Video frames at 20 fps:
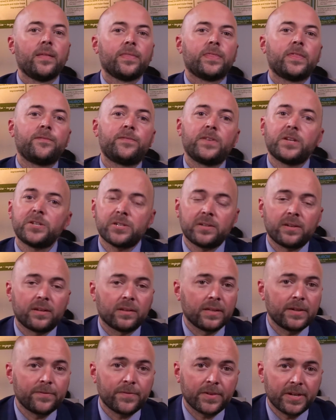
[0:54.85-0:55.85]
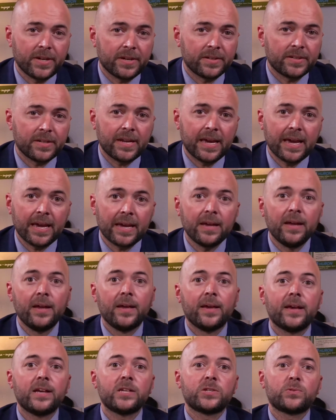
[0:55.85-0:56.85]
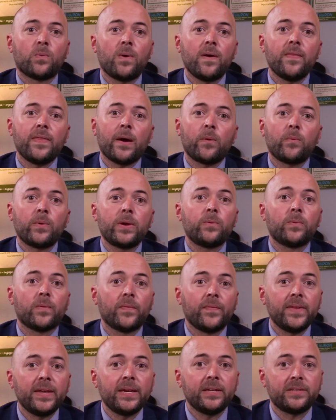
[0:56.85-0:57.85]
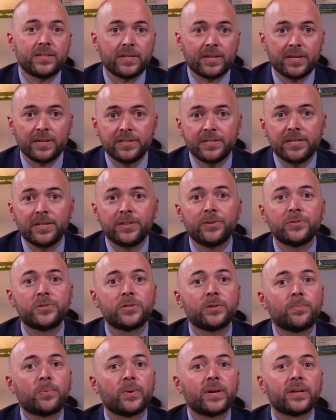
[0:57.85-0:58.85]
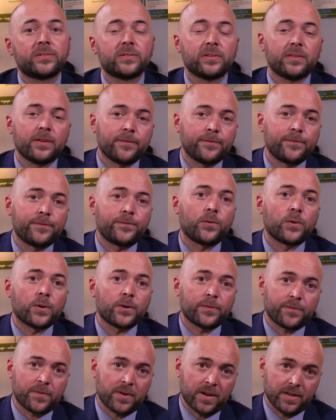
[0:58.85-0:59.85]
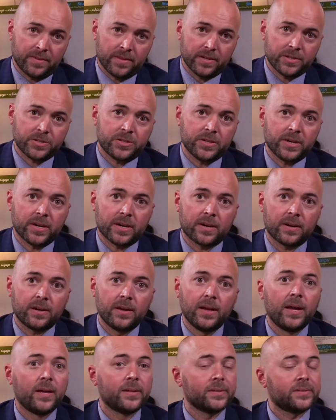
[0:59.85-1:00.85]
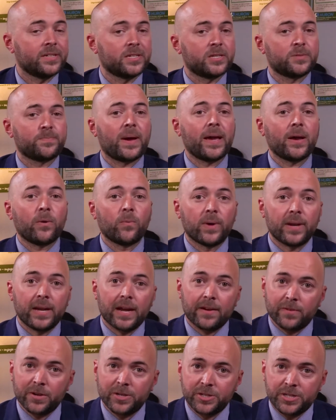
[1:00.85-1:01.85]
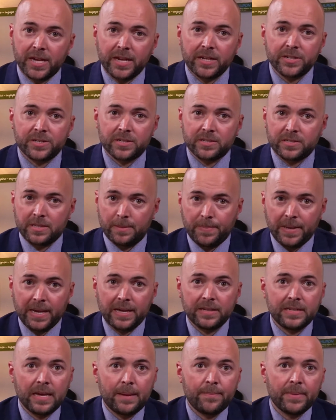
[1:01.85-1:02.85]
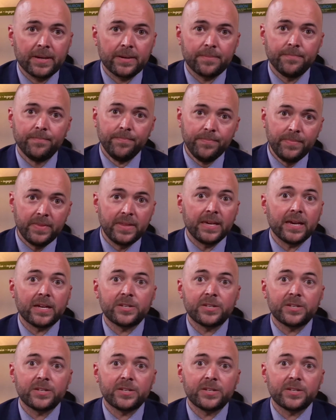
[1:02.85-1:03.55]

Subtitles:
The vision delivered here today is one that we will need to continue to bring to the forefront this year, despite whatever changes the pandemic, the